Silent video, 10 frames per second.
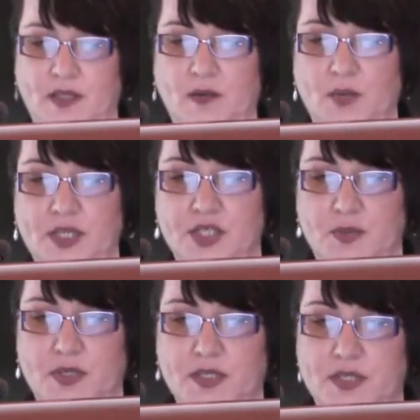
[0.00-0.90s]
which
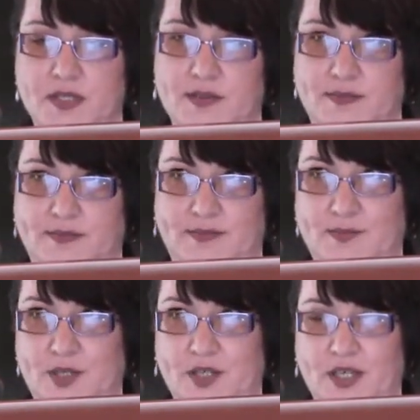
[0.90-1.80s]
was
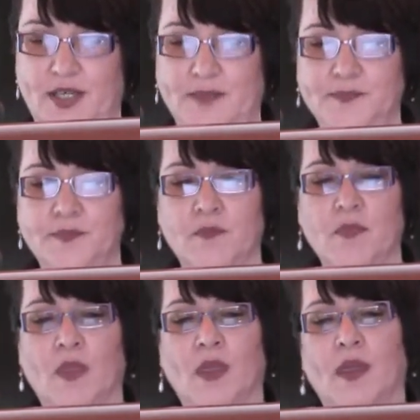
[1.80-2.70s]
working,
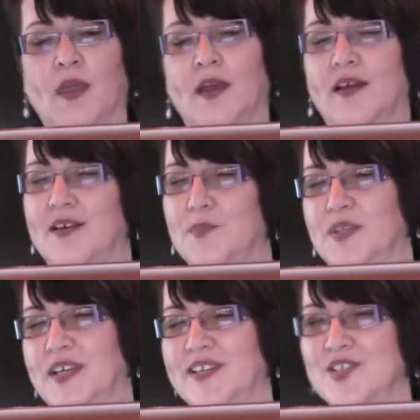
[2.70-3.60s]
but
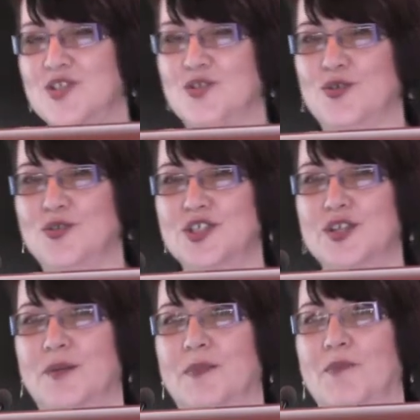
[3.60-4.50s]
they installed
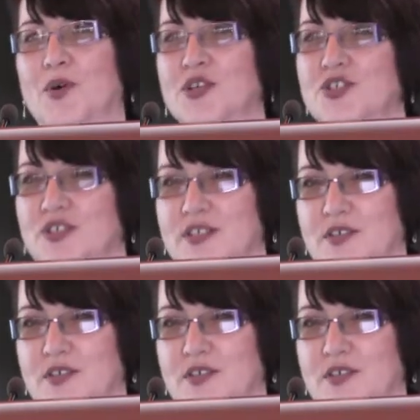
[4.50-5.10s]
some monitoring